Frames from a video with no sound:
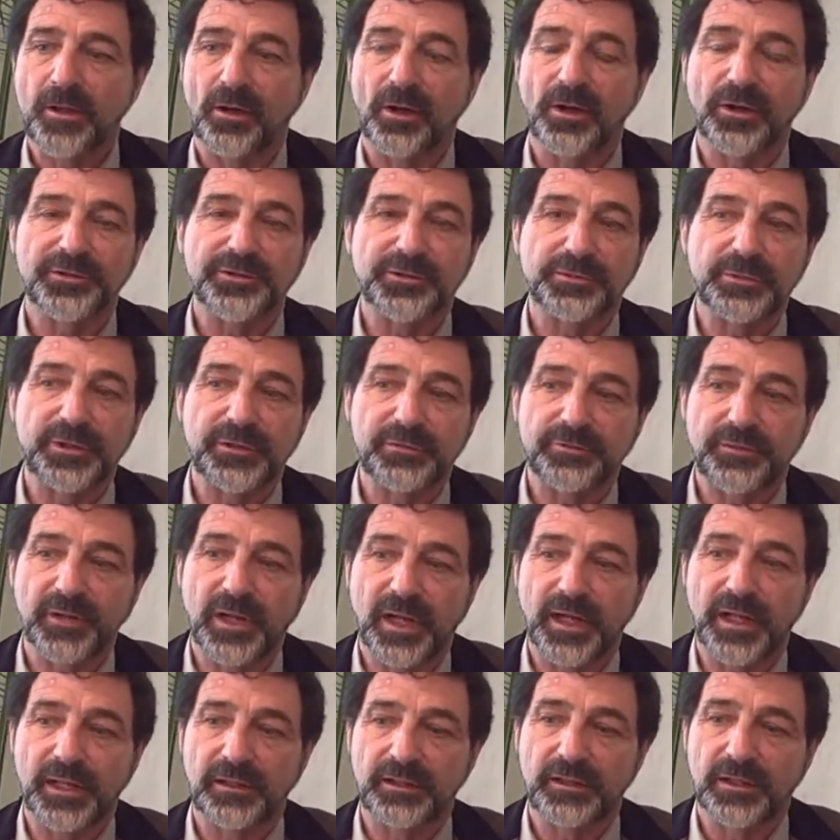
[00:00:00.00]
Also, we
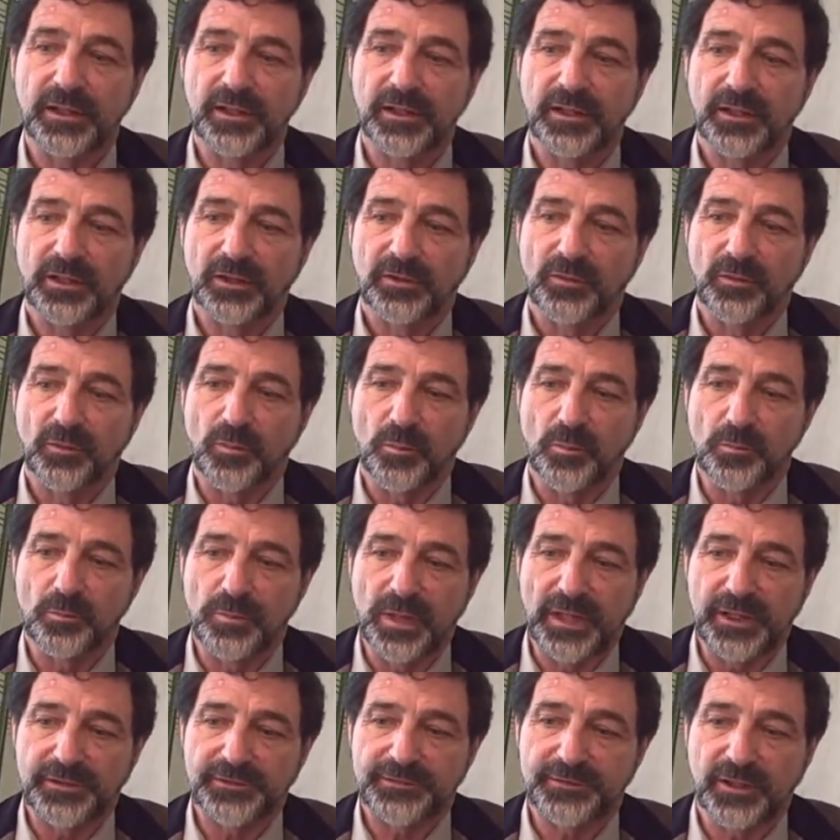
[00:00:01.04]
find,
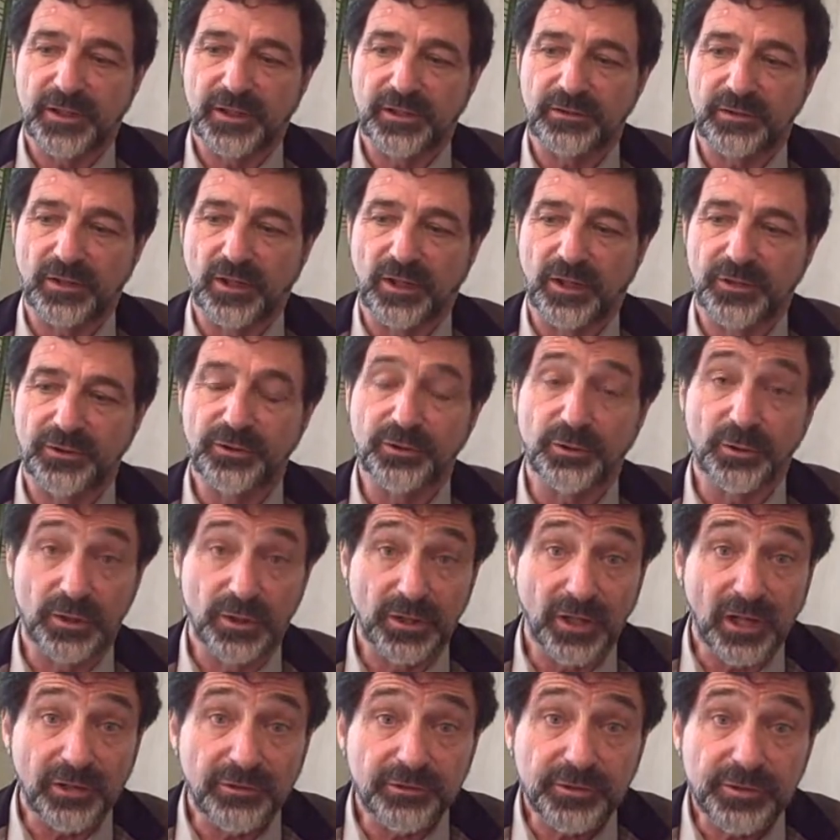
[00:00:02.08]
based on
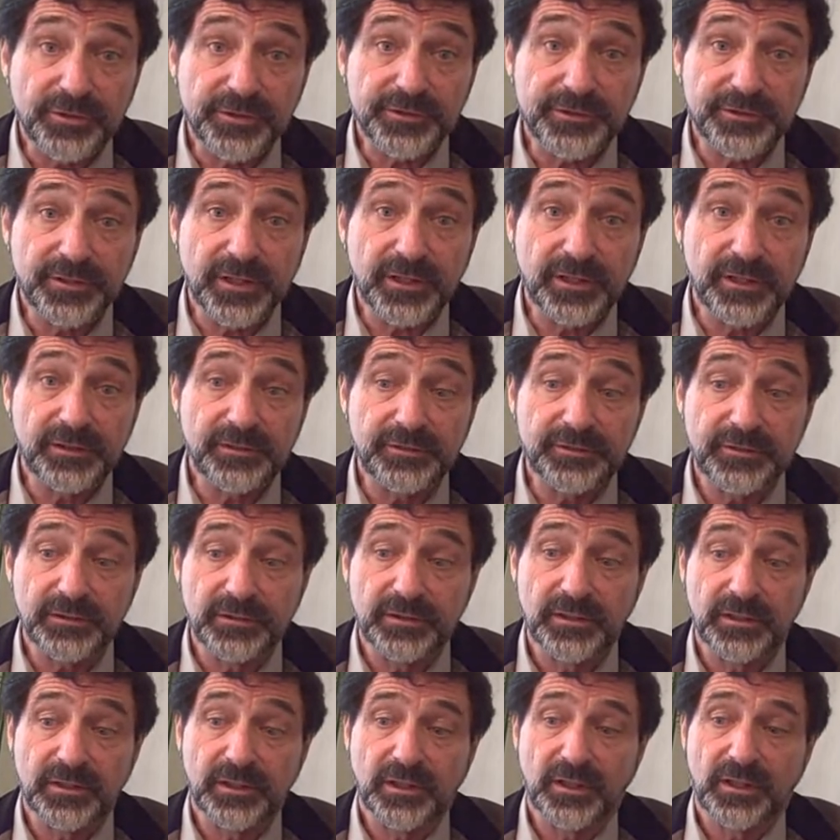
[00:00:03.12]
neurological studies
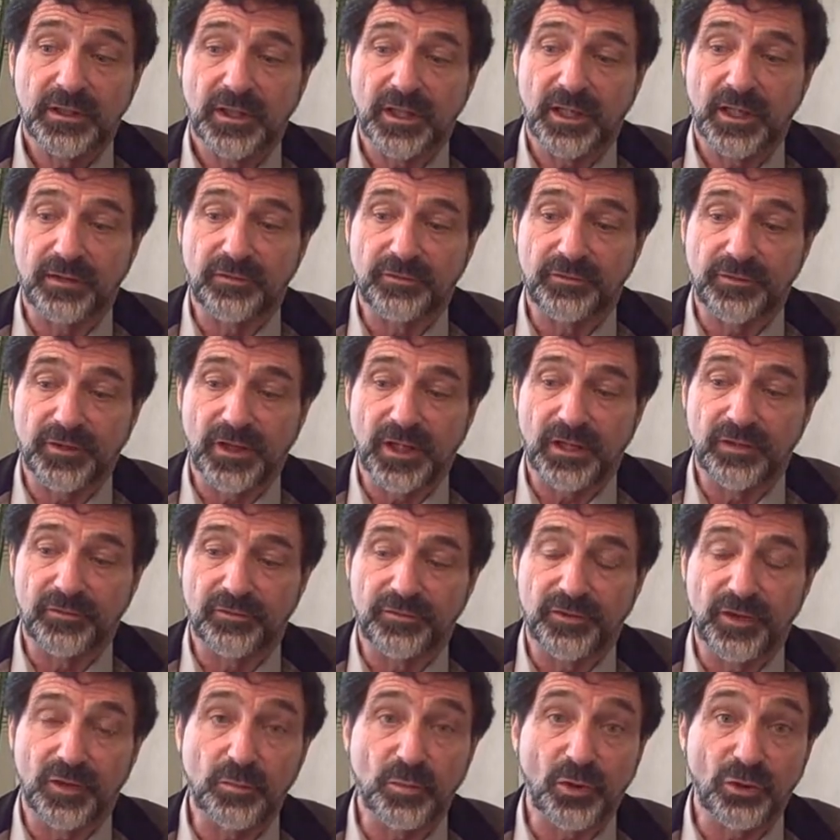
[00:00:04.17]

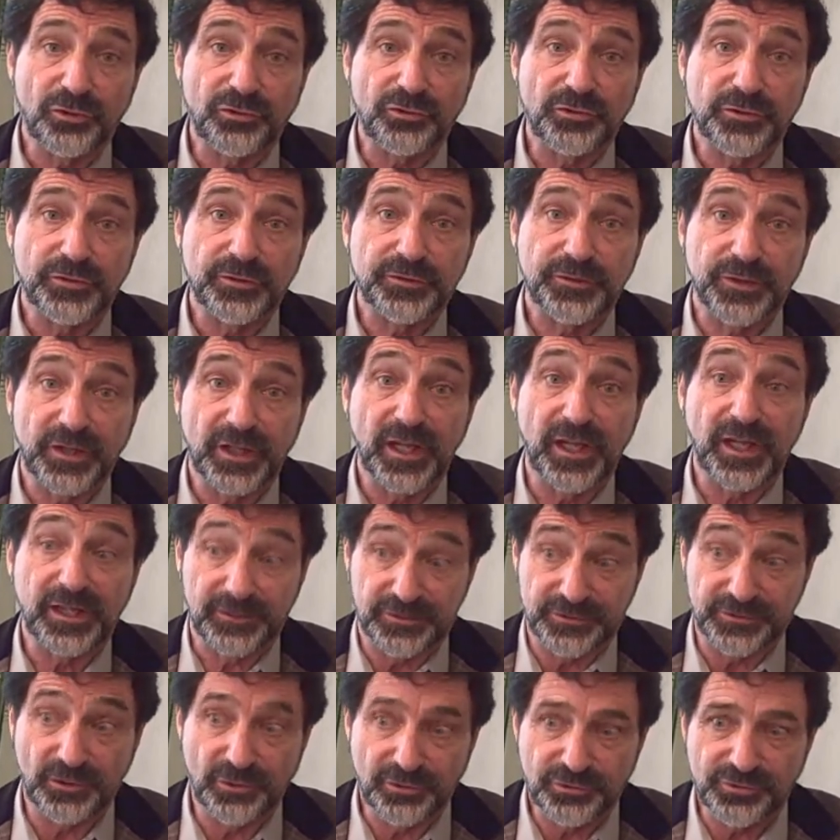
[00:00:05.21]
of emotional
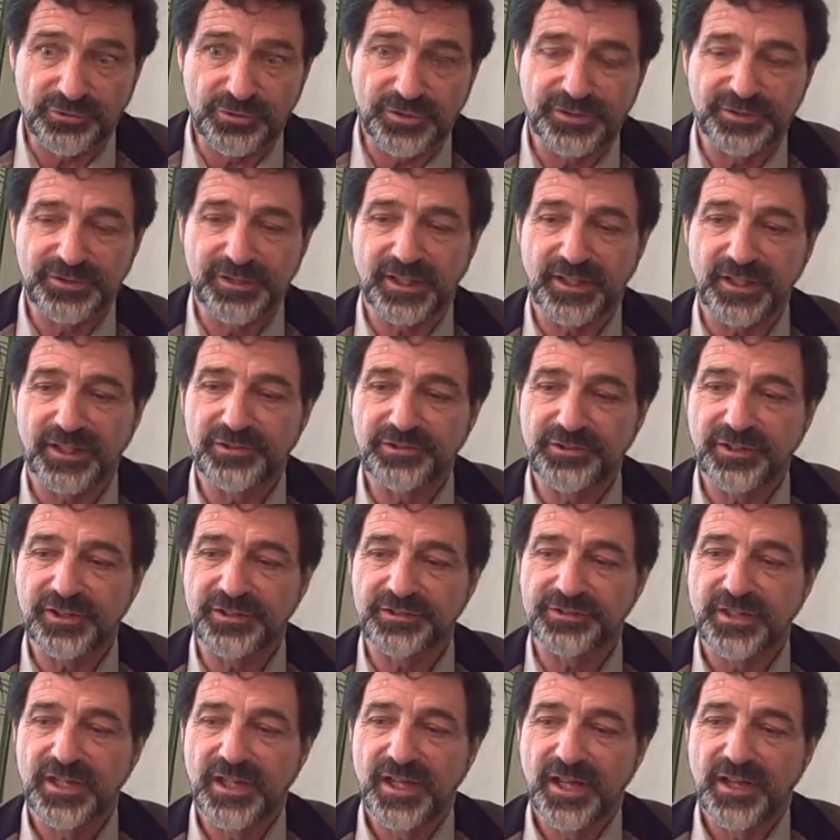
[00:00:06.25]
and social
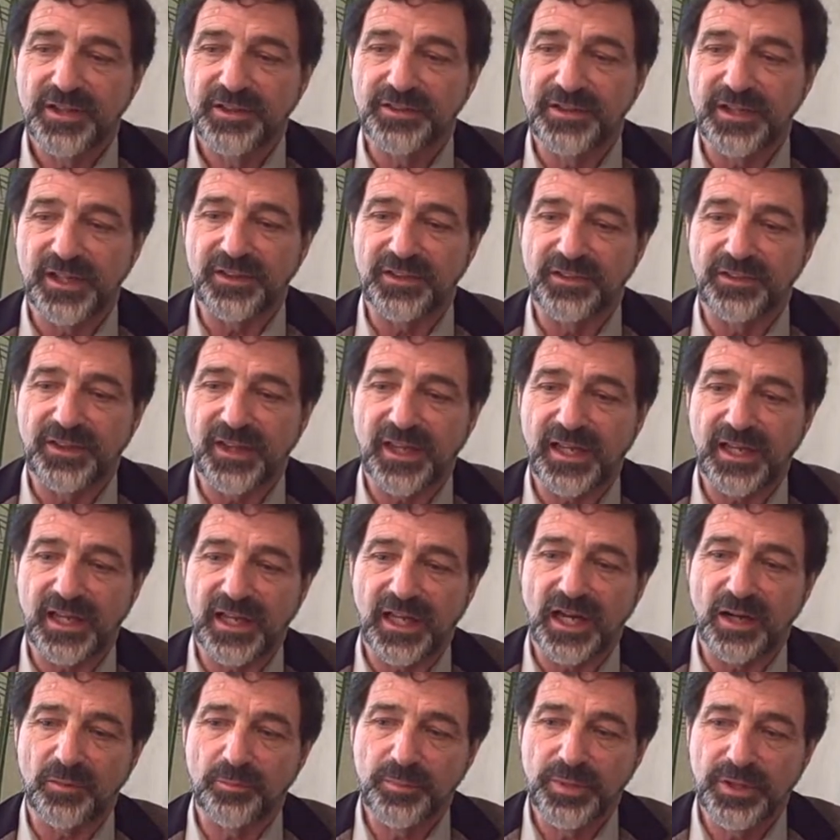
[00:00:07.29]
intelligence, that they
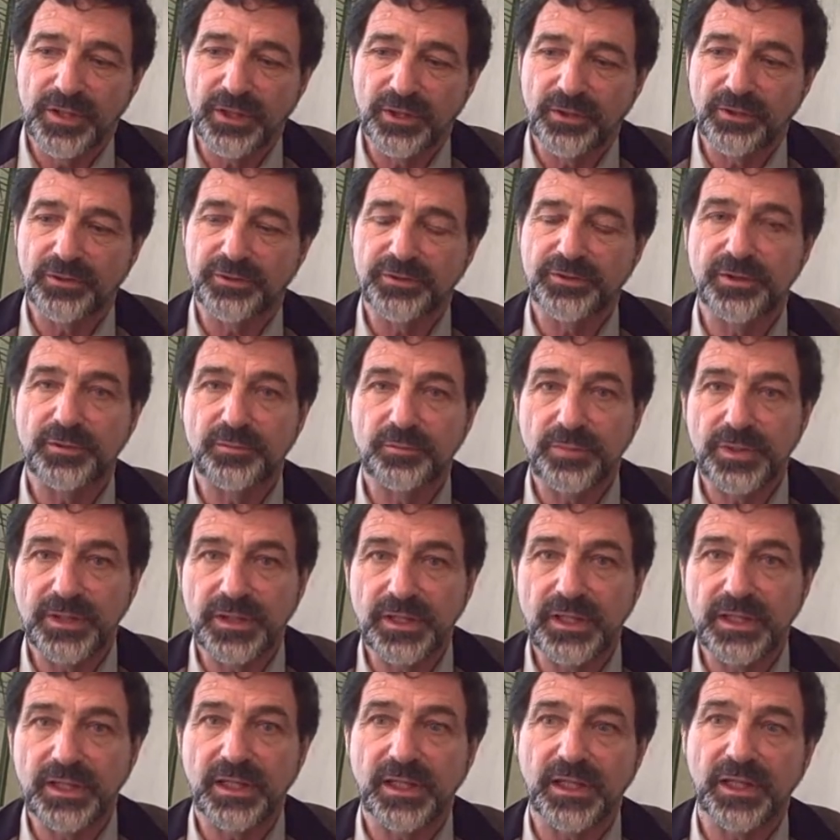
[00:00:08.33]
appear to
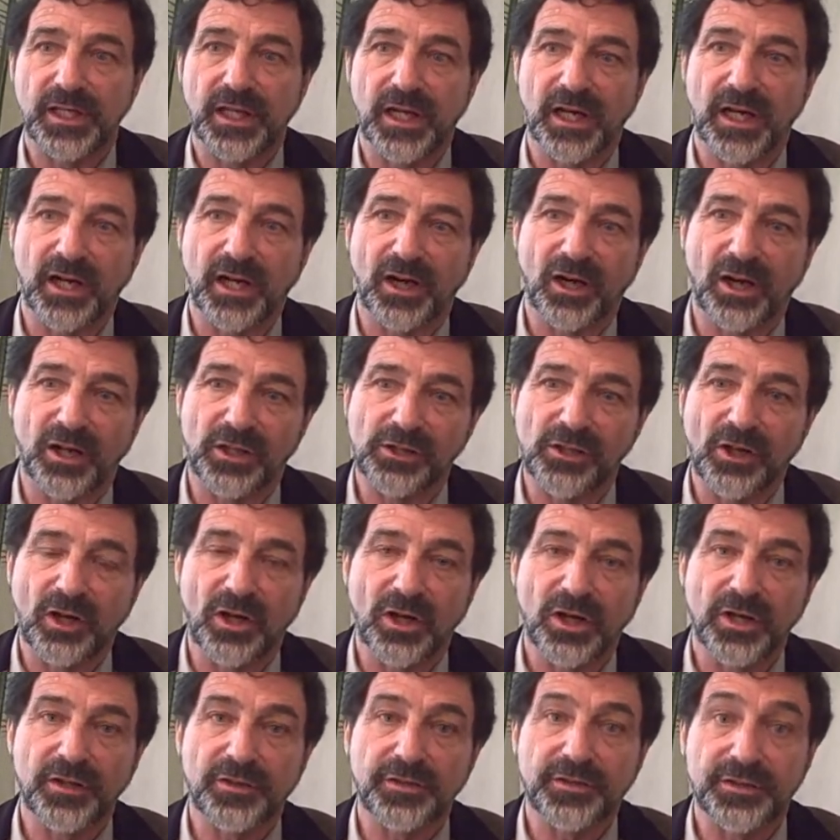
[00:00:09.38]
be
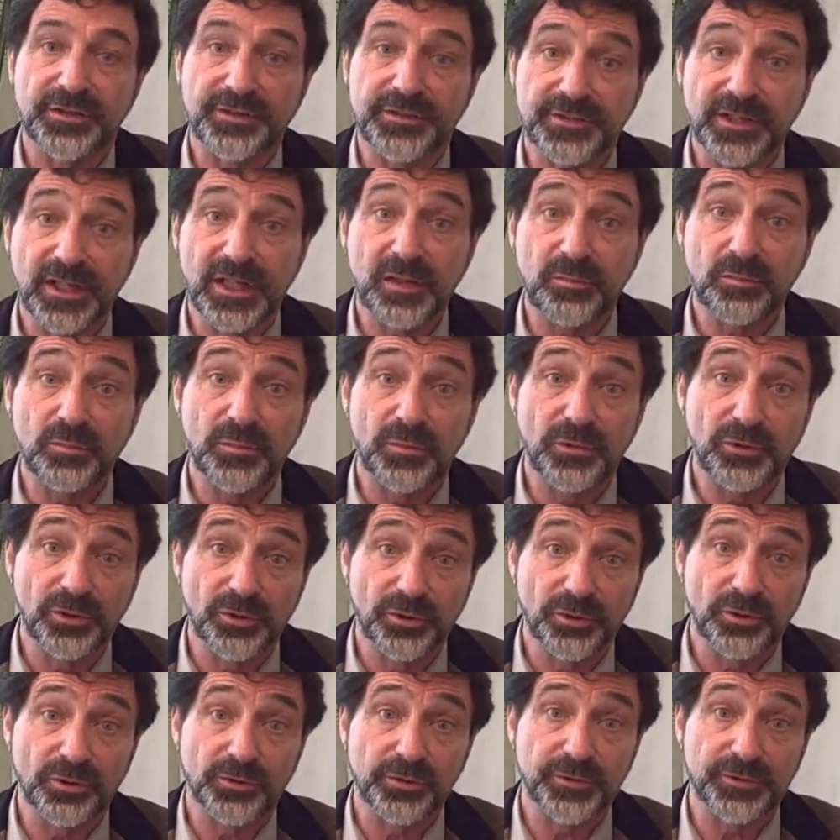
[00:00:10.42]
along the same
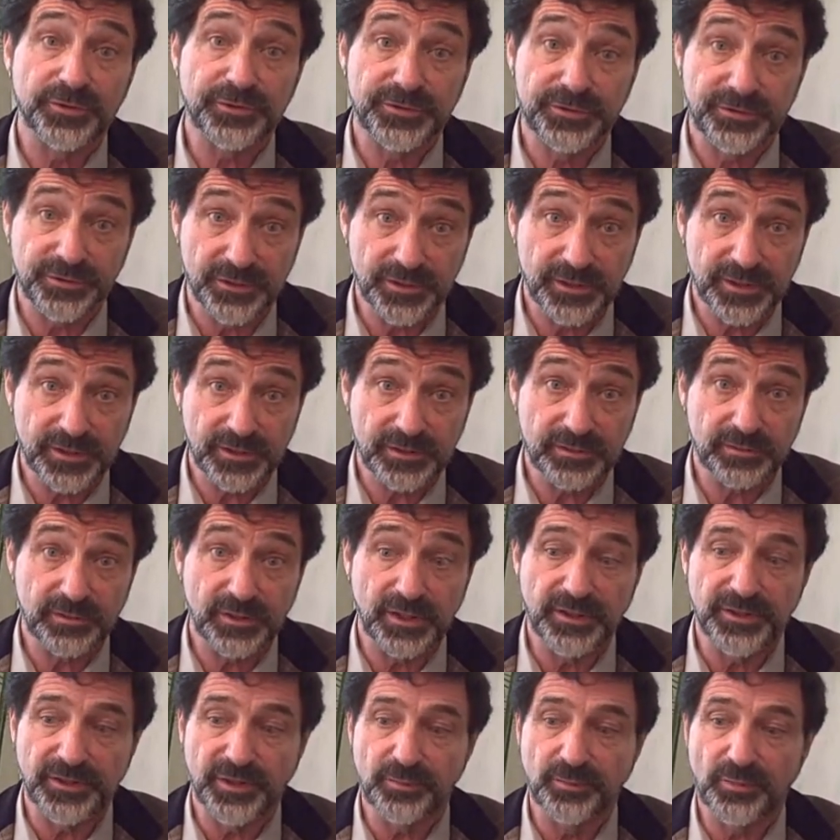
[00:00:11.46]
neural circuit
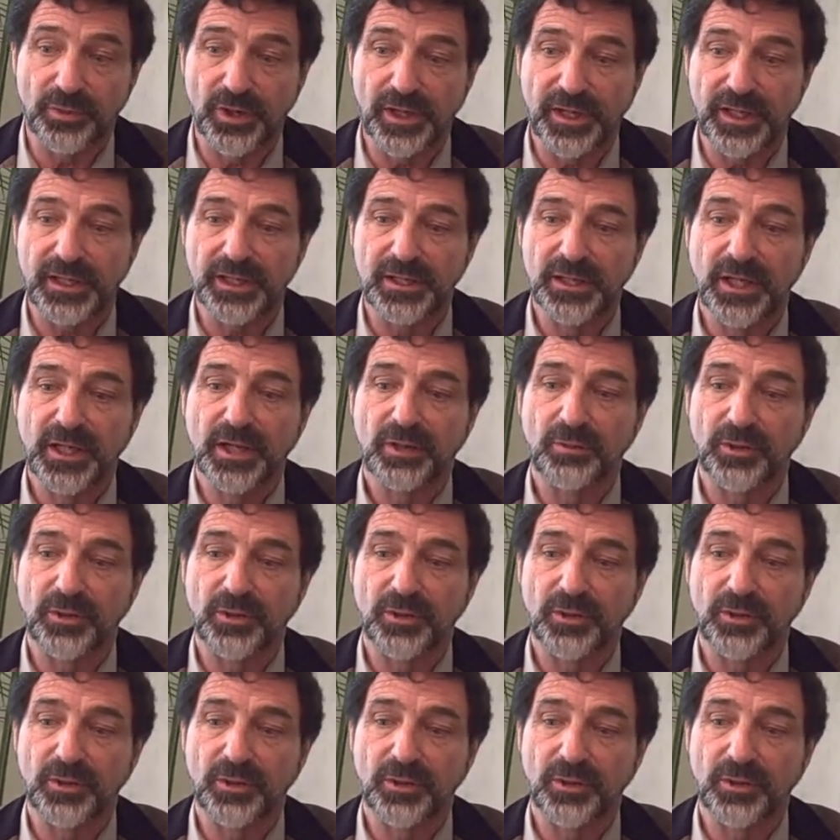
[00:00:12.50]
in the brain.